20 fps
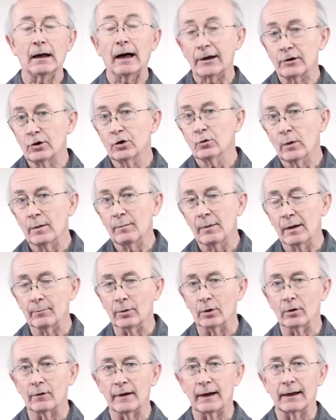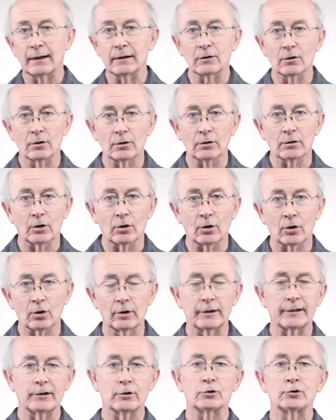I do remember that
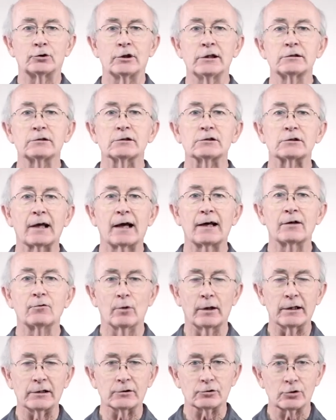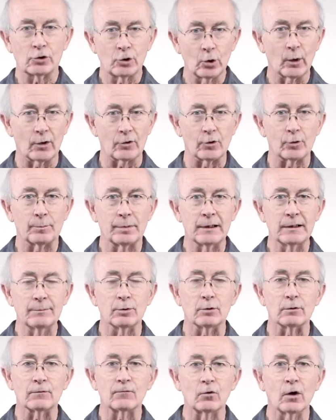Earlier, Jesus had raised two other
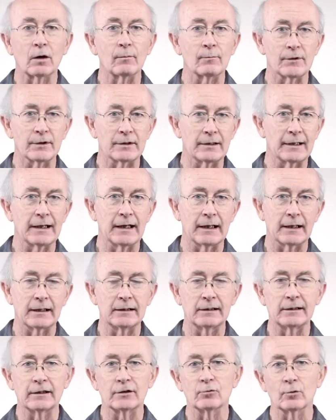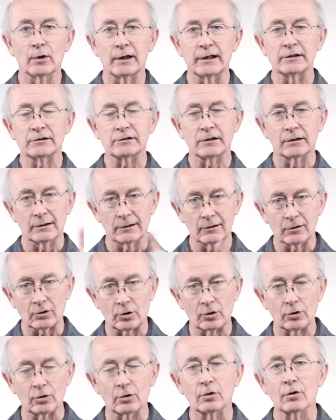people from the dead. He had raised a little
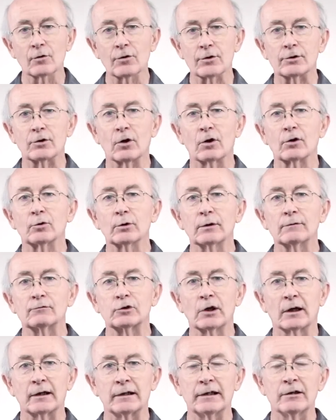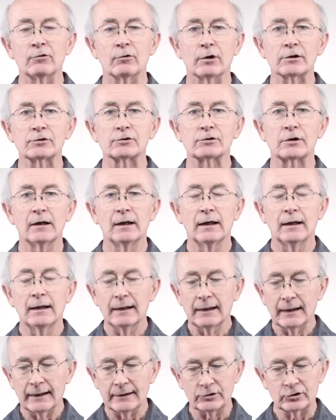girl, the daughter of Jairus,
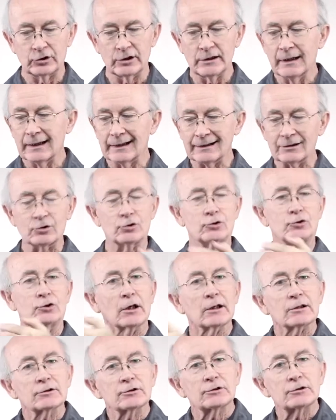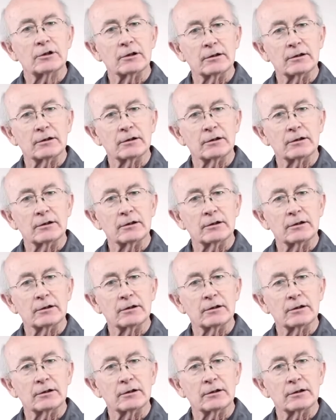and she had just